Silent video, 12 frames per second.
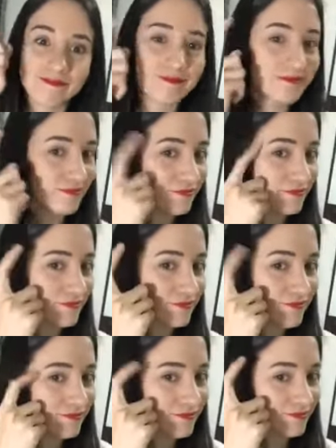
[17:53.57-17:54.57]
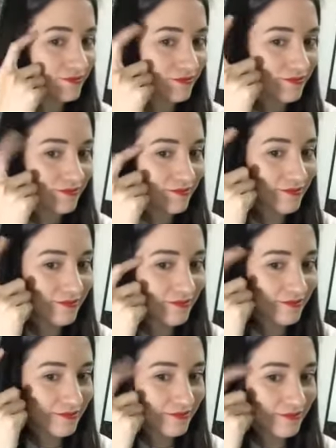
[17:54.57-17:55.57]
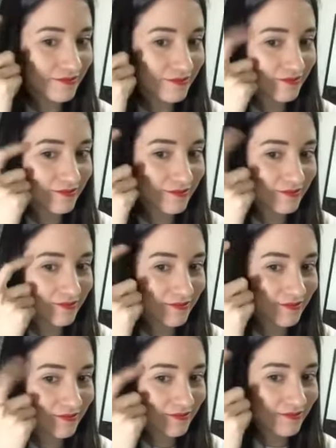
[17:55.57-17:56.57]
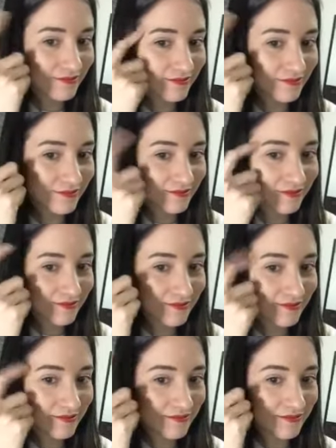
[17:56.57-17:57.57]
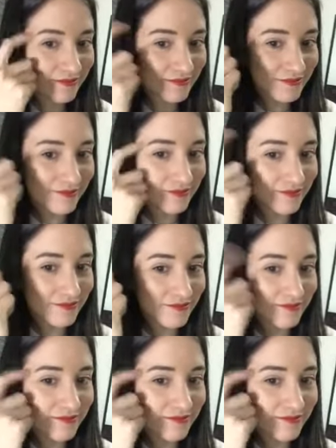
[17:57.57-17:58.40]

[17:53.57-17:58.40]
Nothing is said.